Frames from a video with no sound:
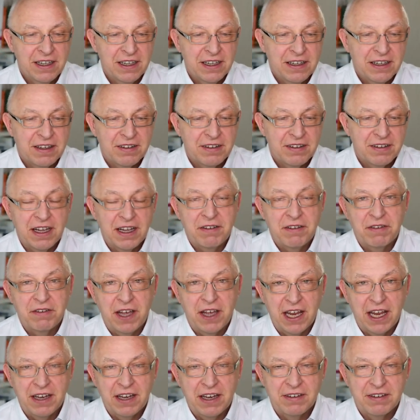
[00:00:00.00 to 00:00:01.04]
stuff
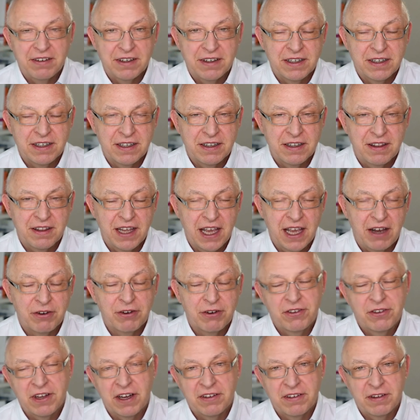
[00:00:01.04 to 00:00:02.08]
and the
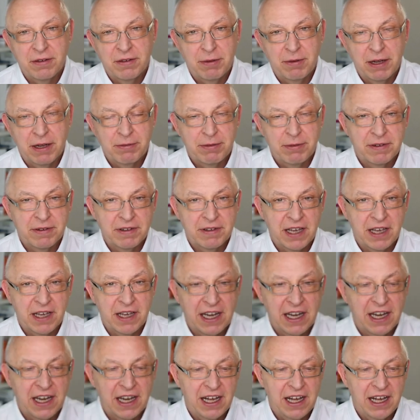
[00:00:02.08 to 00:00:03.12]
AutoStar C++
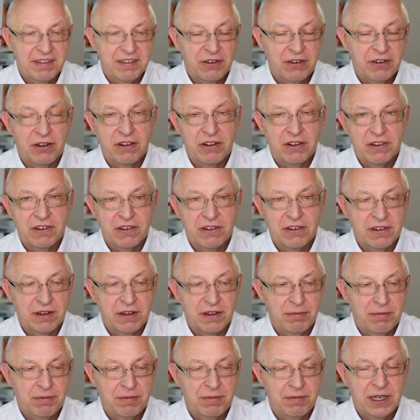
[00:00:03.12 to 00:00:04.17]
guidelines, and also
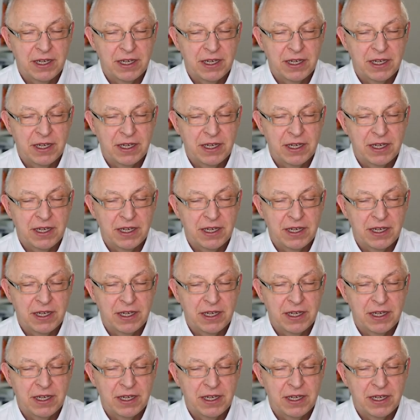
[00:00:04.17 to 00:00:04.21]
some